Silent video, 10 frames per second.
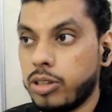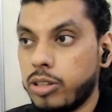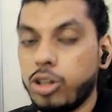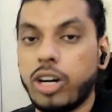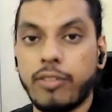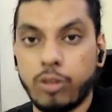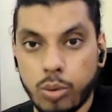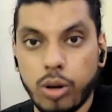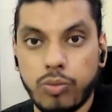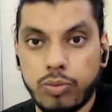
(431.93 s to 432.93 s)
you don't have to
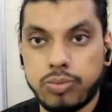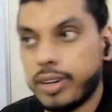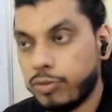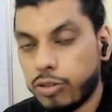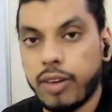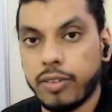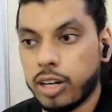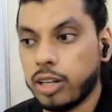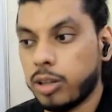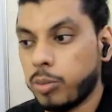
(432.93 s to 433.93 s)
work like forever.
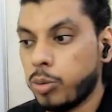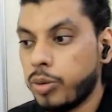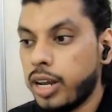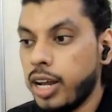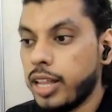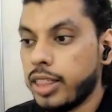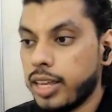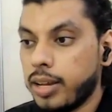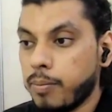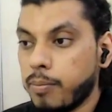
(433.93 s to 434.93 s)
And the moment
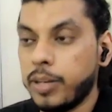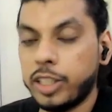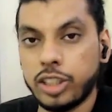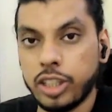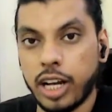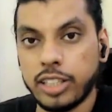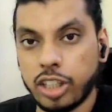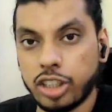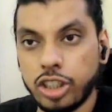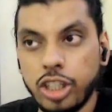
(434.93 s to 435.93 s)
they miss a
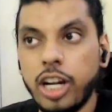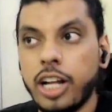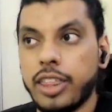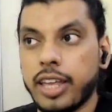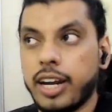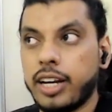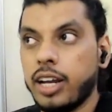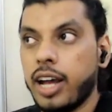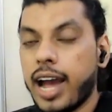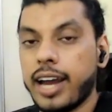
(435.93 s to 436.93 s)
session, they get
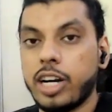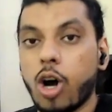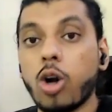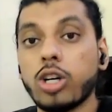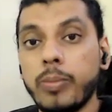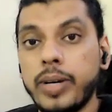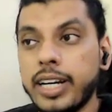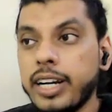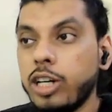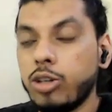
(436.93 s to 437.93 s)
added
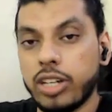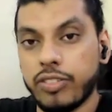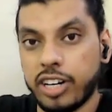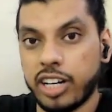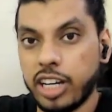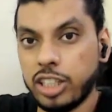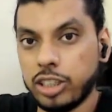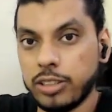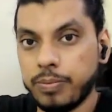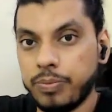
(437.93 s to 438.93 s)
automatically to a different
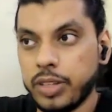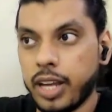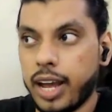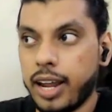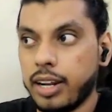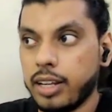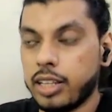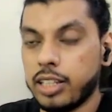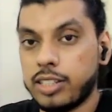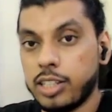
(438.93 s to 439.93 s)
list, and
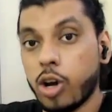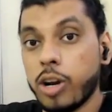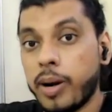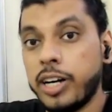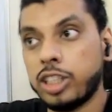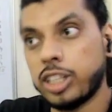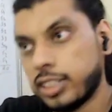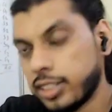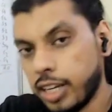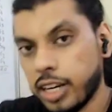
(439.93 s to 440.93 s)
this reminder
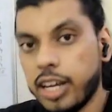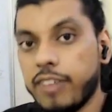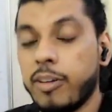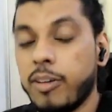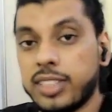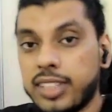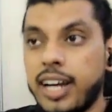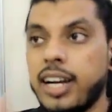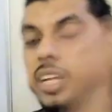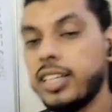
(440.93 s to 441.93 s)
starts again. If they miss
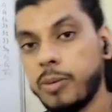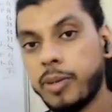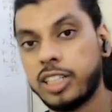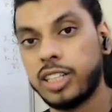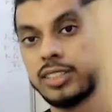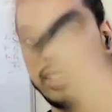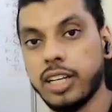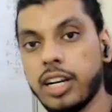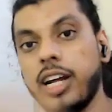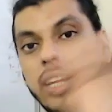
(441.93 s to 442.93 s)
that, the reminder starts
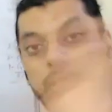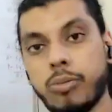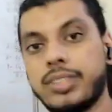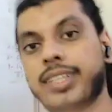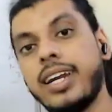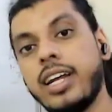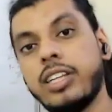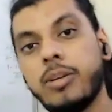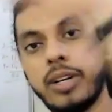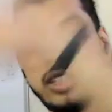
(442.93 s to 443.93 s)
again. If they miss that,
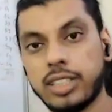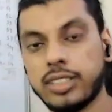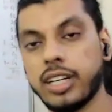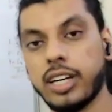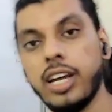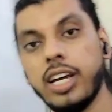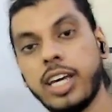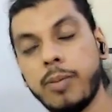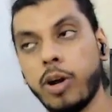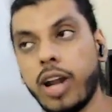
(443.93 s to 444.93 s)
the reminder starts again.
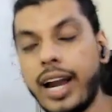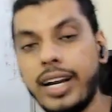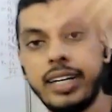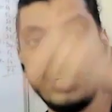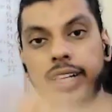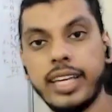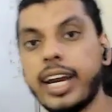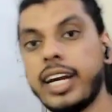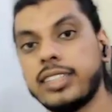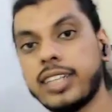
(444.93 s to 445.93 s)
Keep on until they
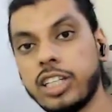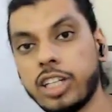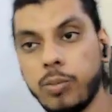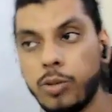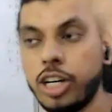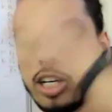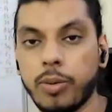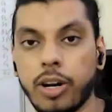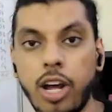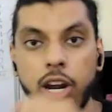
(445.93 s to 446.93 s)
get inside the community. Keep
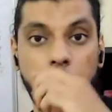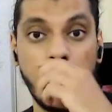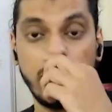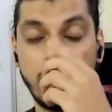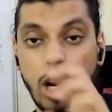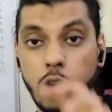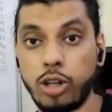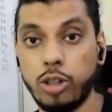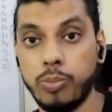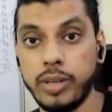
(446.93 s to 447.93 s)
on. Now, you are
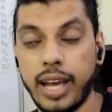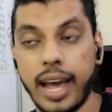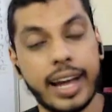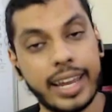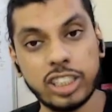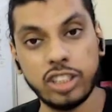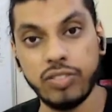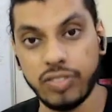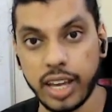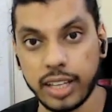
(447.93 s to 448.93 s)
going to be
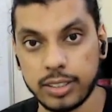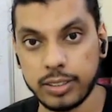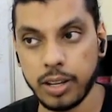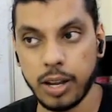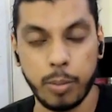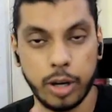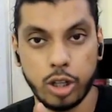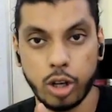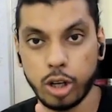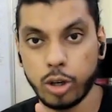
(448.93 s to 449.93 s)
aggressive, yes,
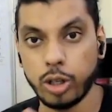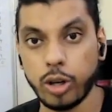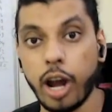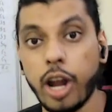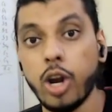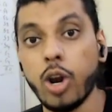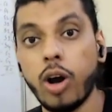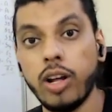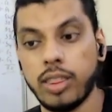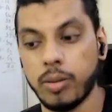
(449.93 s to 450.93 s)
but you're not going to
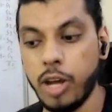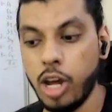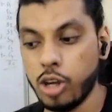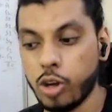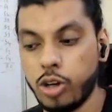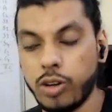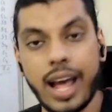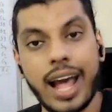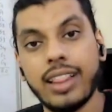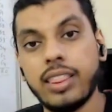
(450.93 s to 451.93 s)
annoy them. You're going to
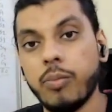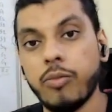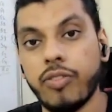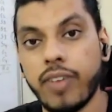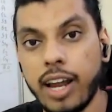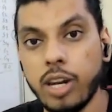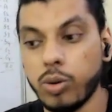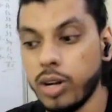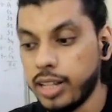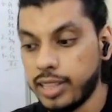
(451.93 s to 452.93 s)
add them value.
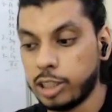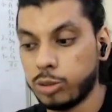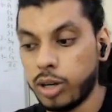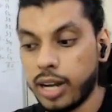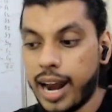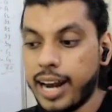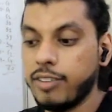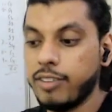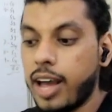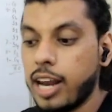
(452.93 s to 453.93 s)
That's what
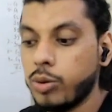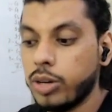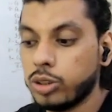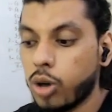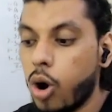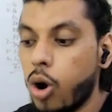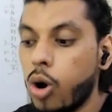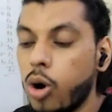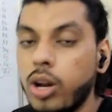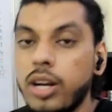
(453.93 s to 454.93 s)
adding value is,
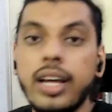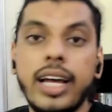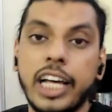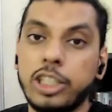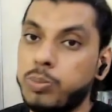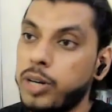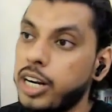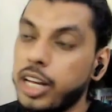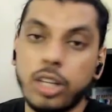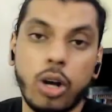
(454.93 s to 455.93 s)
all
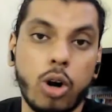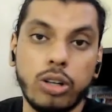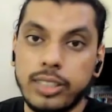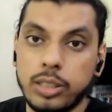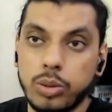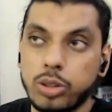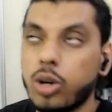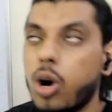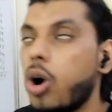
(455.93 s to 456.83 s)
explained in the hot sequence.